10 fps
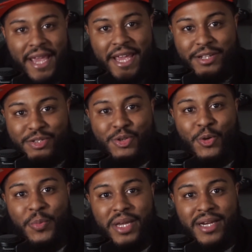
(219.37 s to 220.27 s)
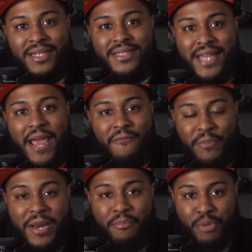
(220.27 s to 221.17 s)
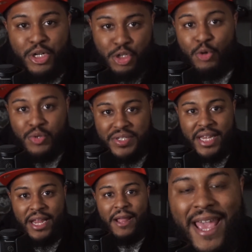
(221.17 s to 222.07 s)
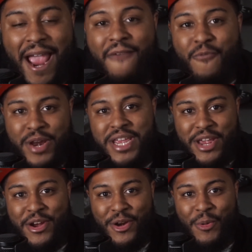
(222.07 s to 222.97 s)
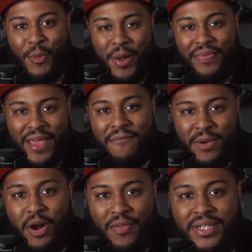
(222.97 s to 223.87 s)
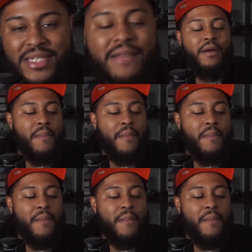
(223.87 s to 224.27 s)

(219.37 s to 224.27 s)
into because they've been producing every year when they've been on this team.